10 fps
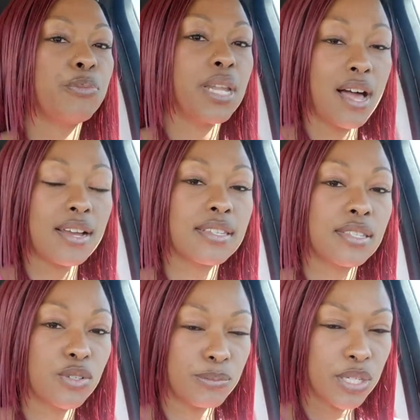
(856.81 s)
blocks,
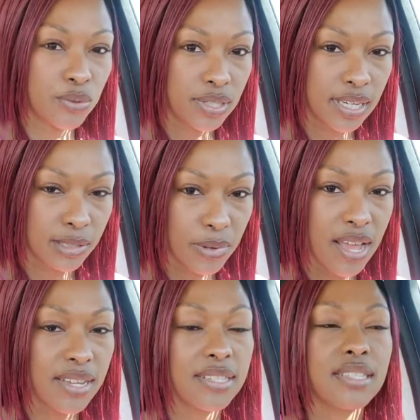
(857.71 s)
those mental sex
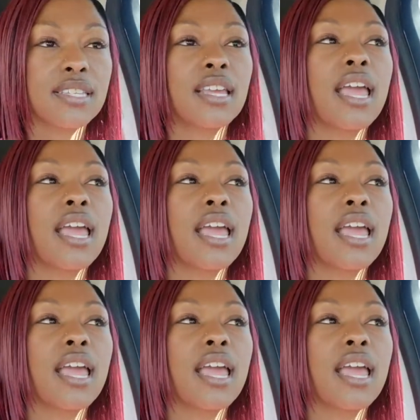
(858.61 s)
blocks,